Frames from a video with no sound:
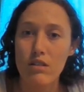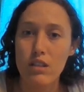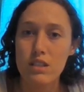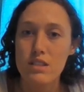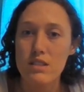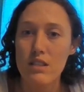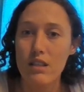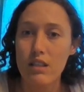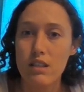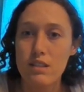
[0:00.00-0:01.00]
this
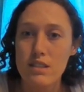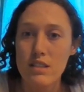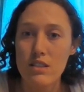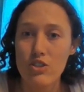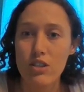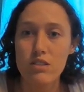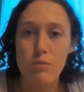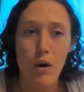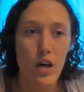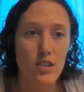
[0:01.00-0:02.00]
isn't just
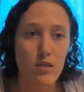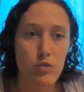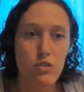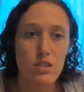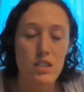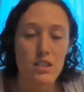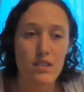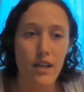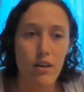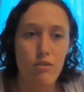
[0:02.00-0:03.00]
possible, it's
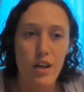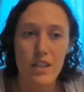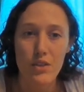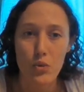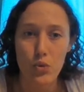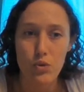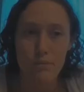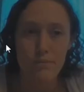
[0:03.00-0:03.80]
downright cool.